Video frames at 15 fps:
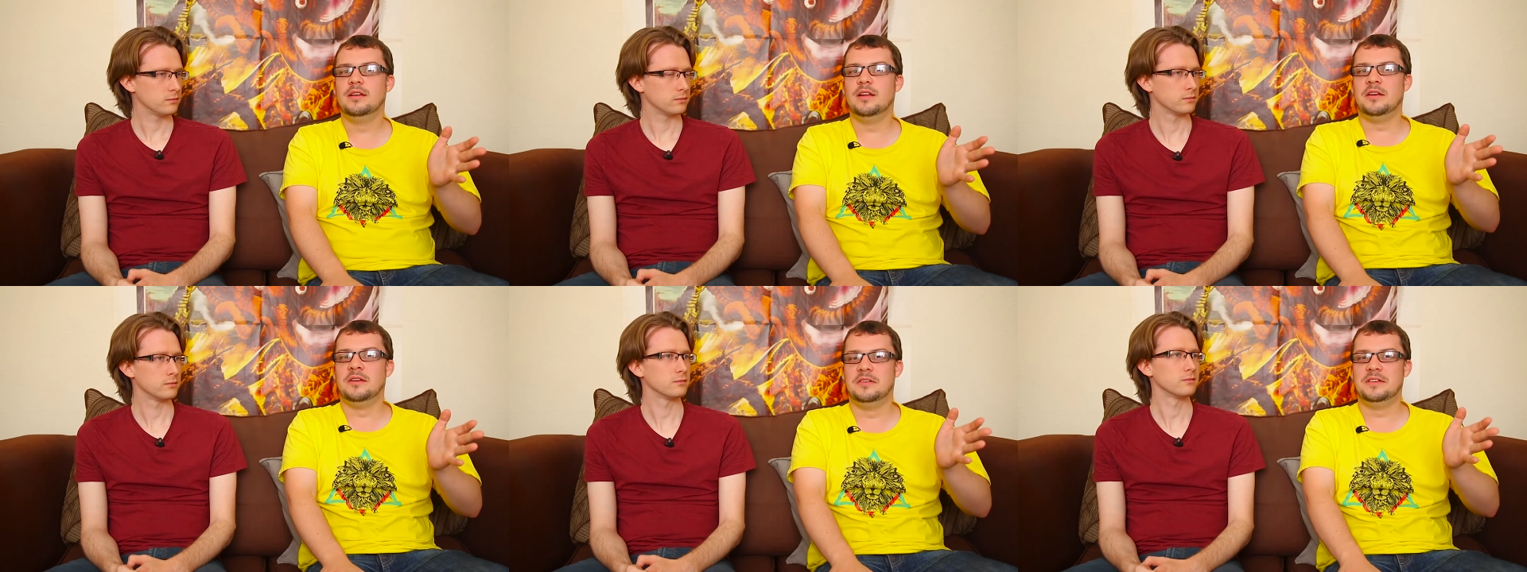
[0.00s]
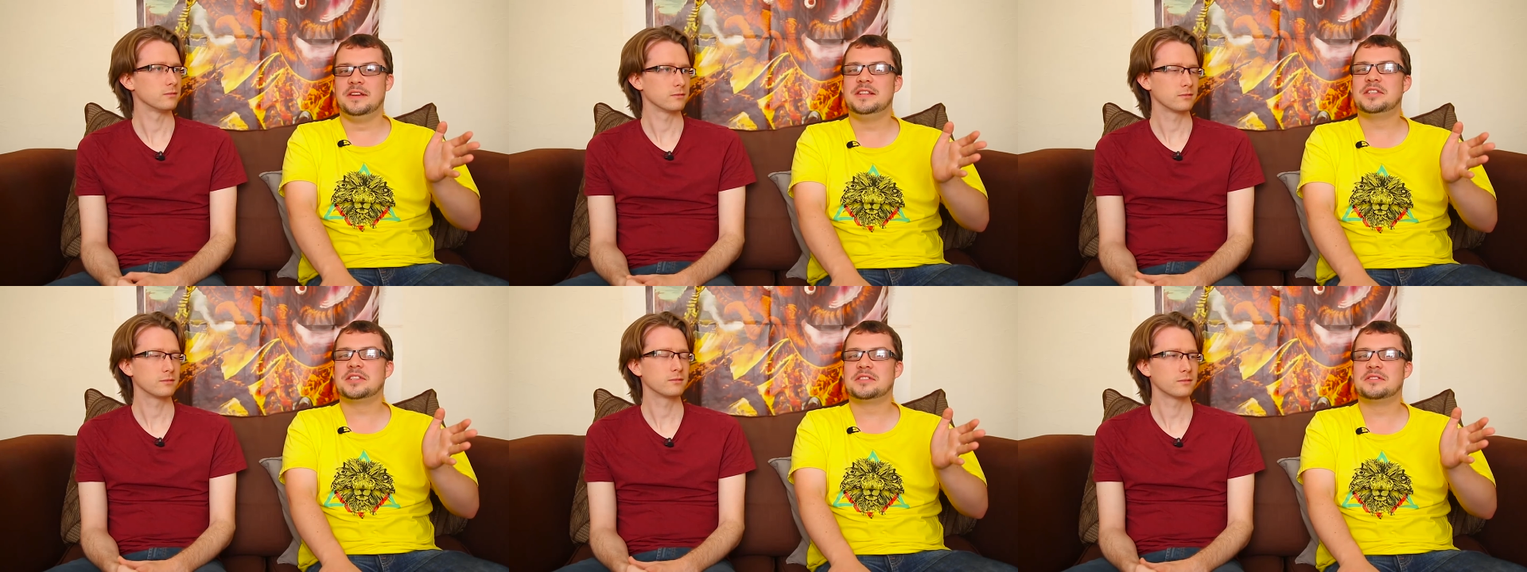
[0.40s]
Speaker 1: You know,
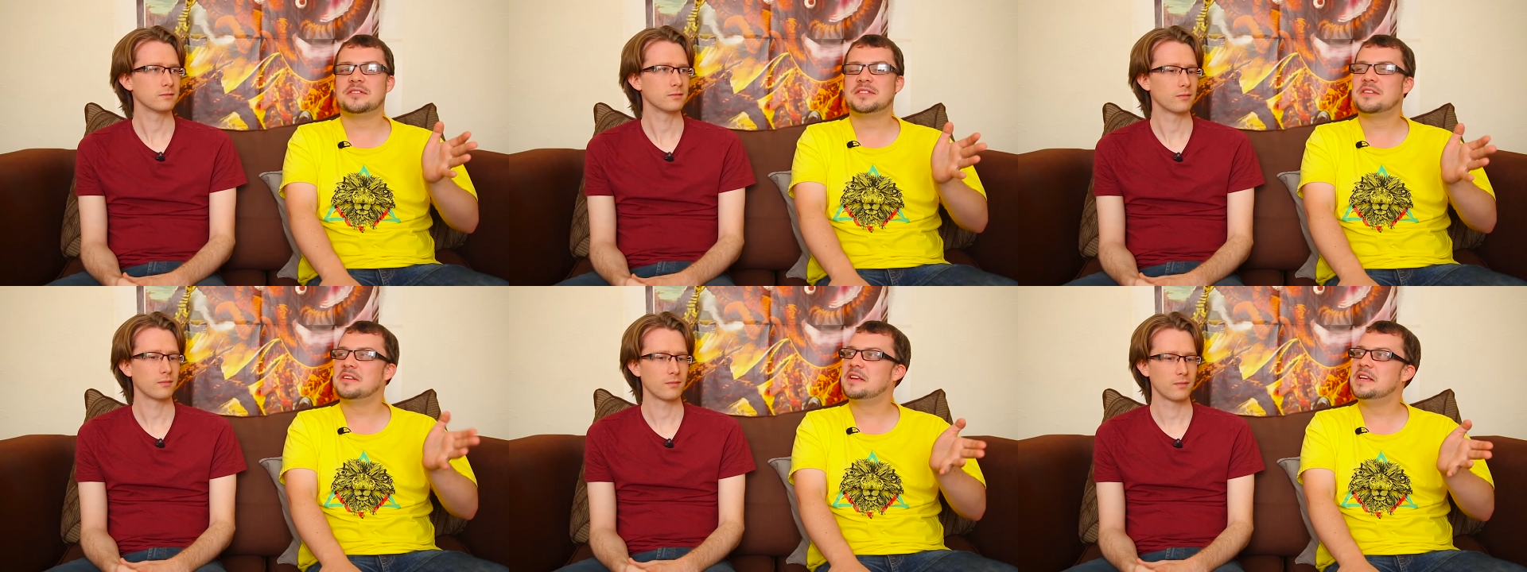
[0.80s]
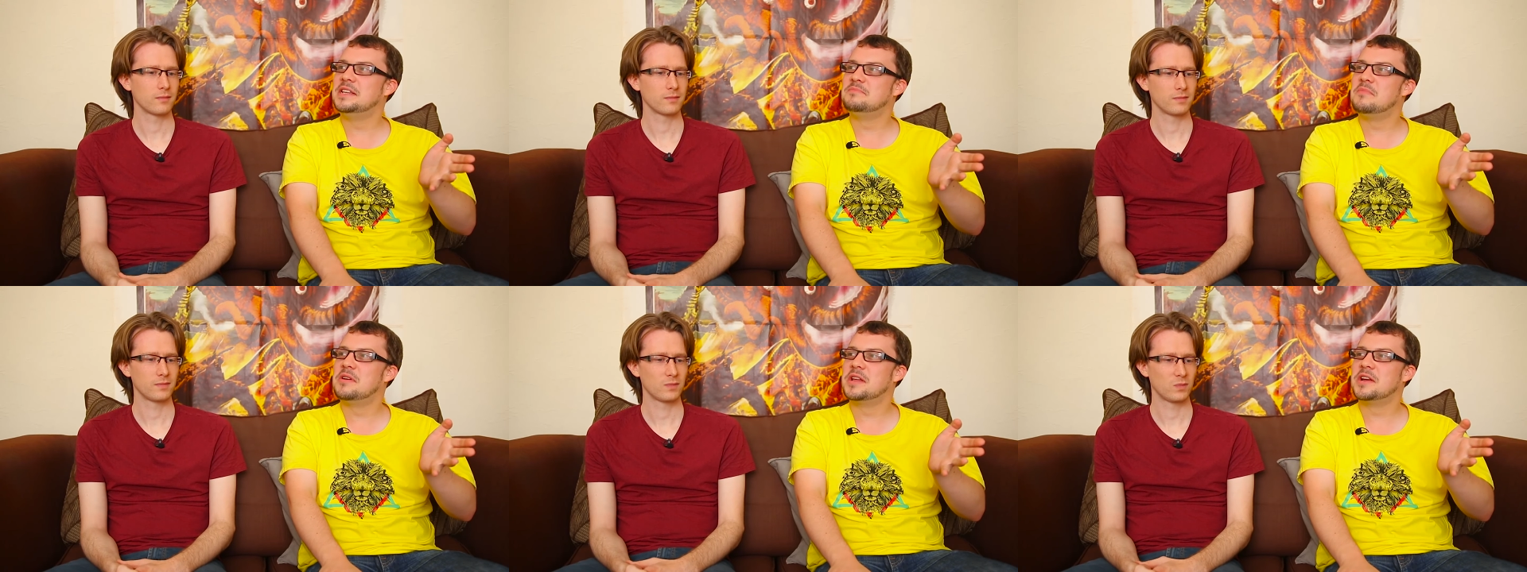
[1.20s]
he just looks like
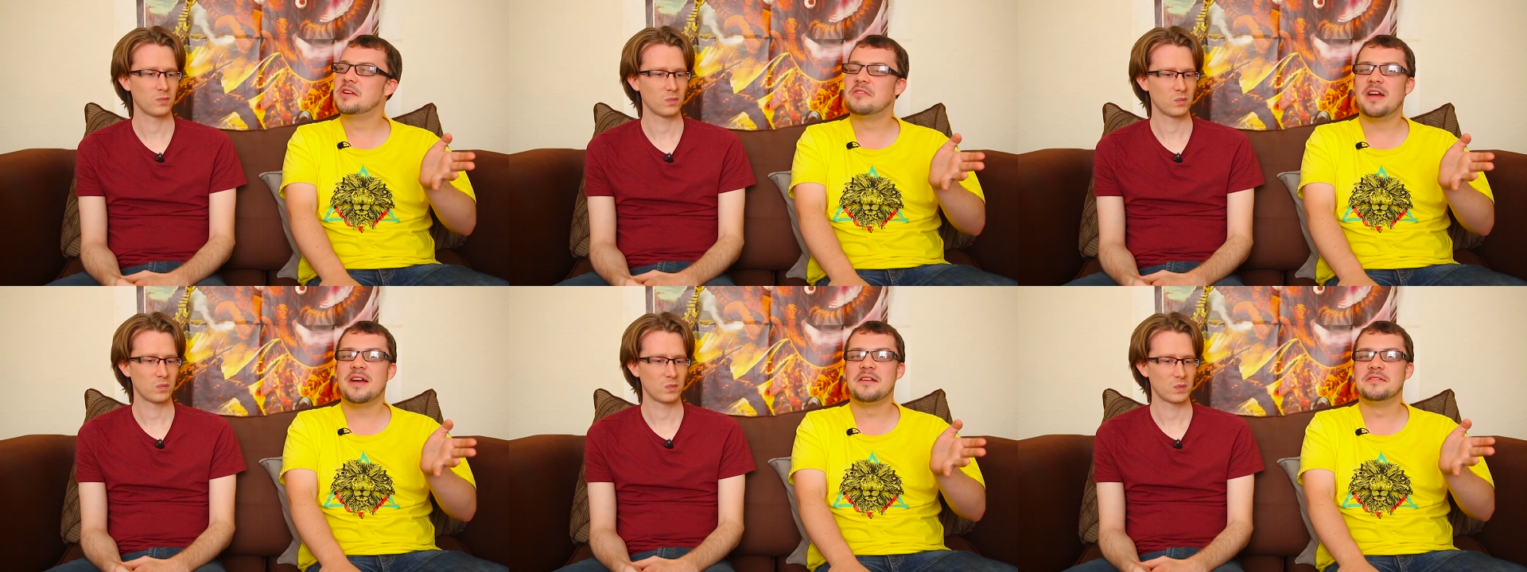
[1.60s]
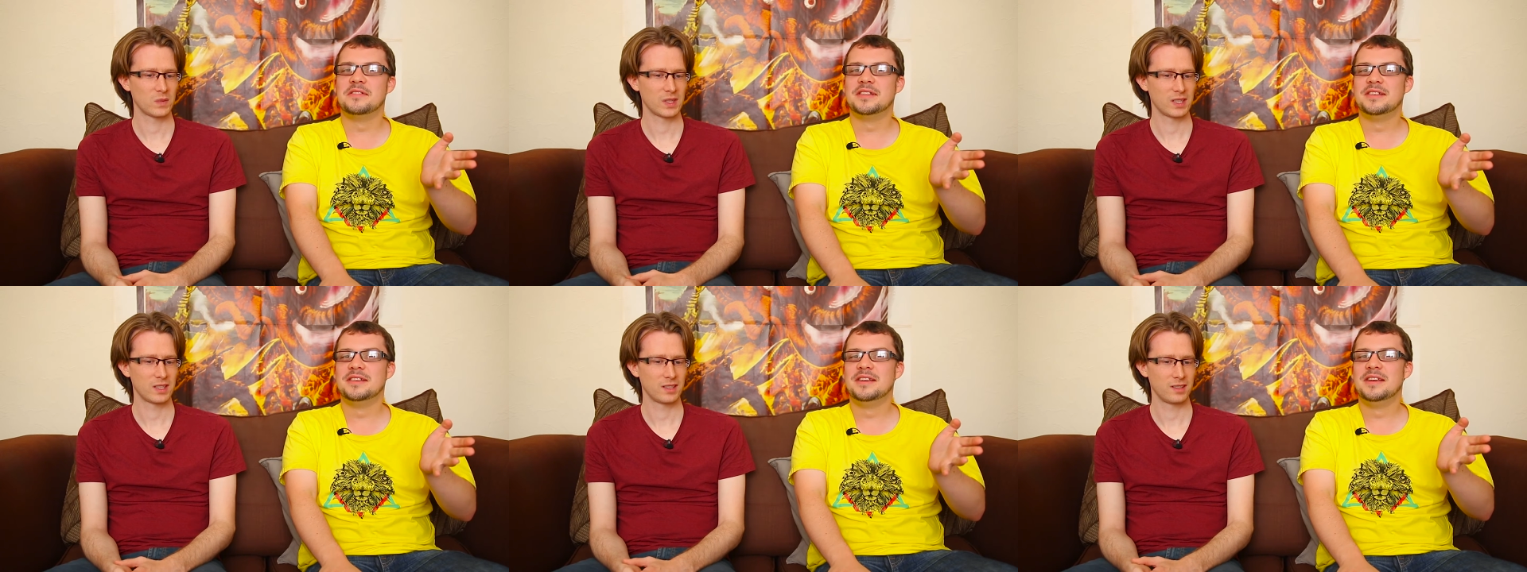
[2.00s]
he's mulling
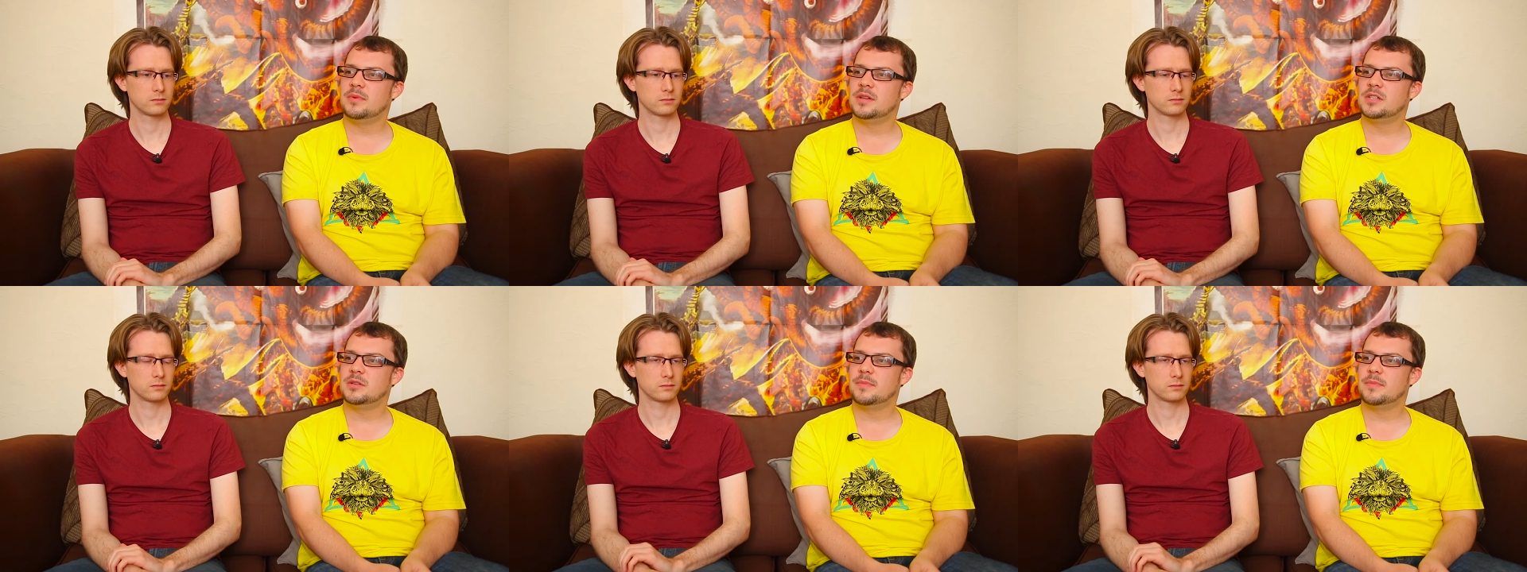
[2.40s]
around. It's